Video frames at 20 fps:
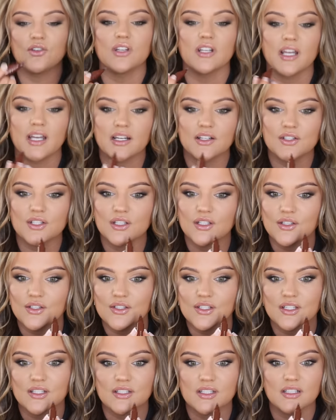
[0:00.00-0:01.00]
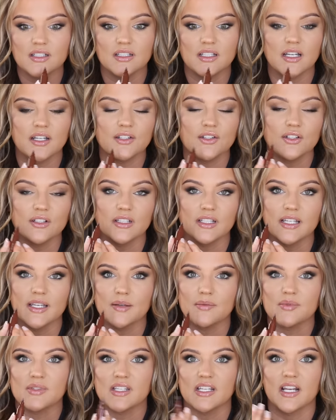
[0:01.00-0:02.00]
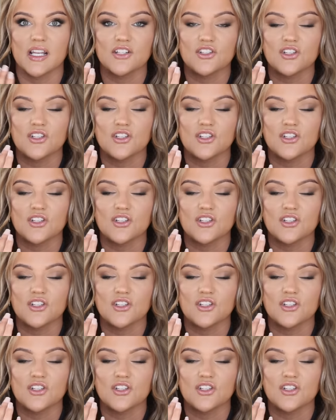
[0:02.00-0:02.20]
you can actually use it to line your lips. And I